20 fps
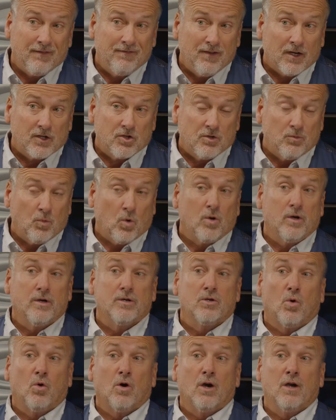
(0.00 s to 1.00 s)
eviction
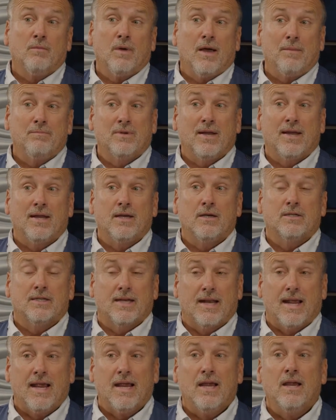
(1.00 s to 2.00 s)
moratorium update
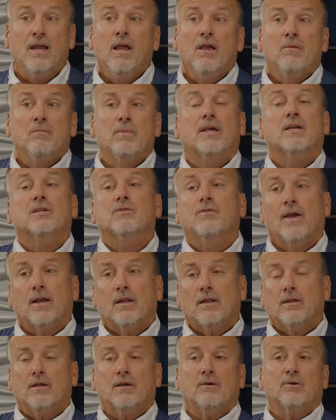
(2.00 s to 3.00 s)
today because
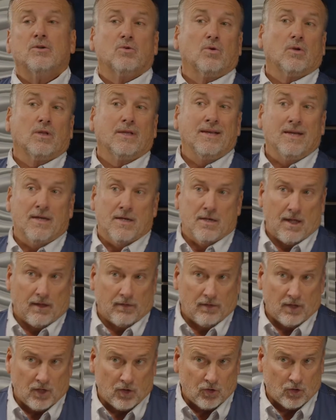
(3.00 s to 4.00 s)
frankly there was really
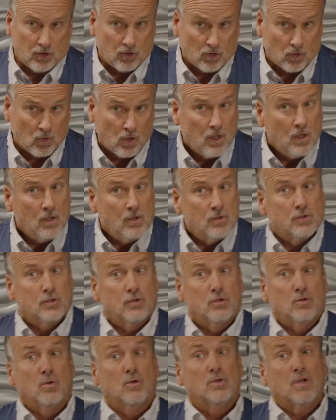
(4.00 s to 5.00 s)
nothing new
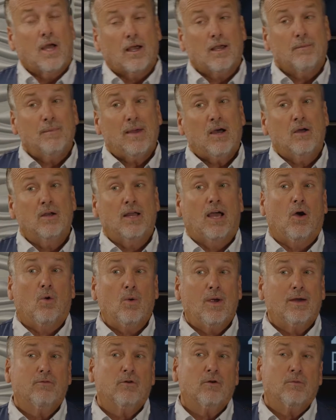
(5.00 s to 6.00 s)
to talk about.
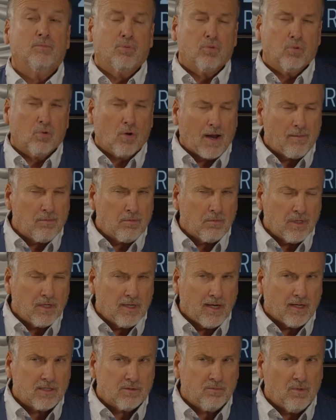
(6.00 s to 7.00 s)
However, probably
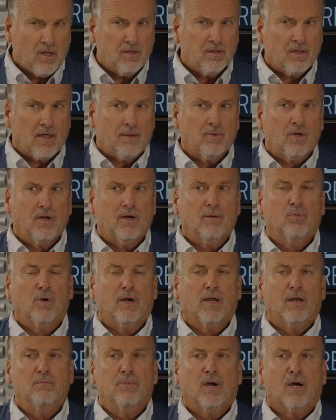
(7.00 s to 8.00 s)
next month I'm going to
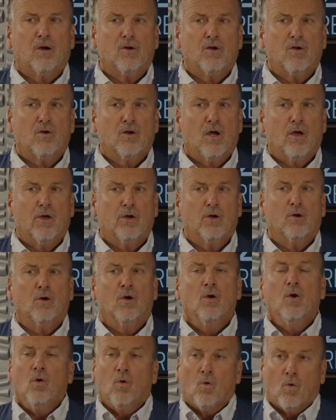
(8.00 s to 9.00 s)
bring in Barry O'Connor
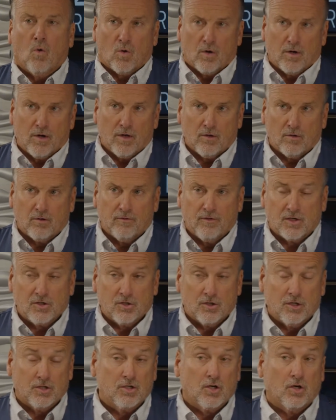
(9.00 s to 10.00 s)
or another
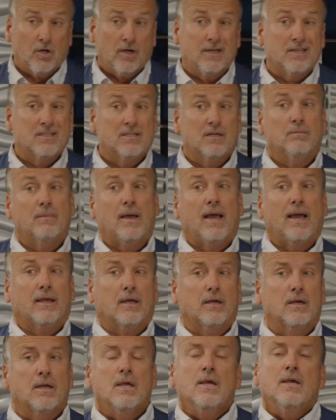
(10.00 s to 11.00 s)
eviction attorney to sit back
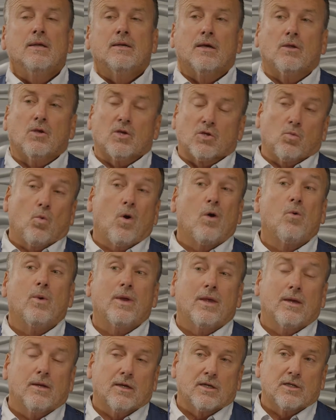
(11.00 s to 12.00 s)
and tell us what we
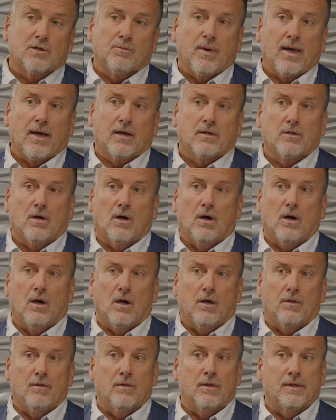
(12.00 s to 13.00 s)
can expect
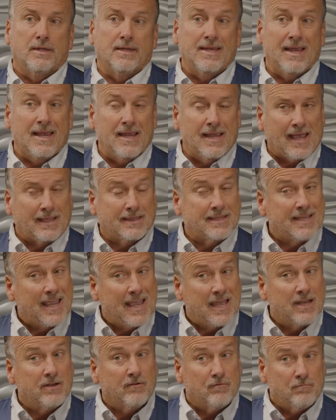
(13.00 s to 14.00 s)
at the
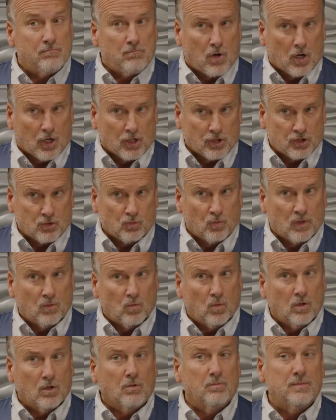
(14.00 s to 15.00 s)
end of March. We
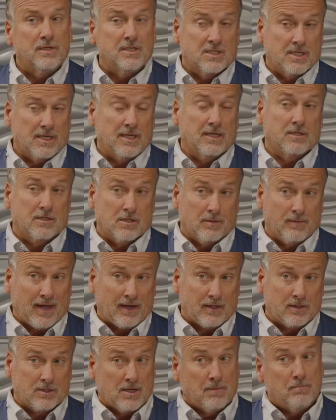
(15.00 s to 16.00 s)
will be seeing some
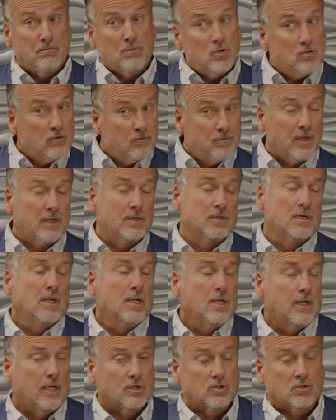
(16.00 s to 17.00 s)
movement
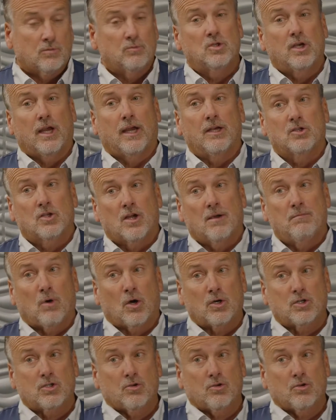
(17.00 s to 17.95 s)
and some change come March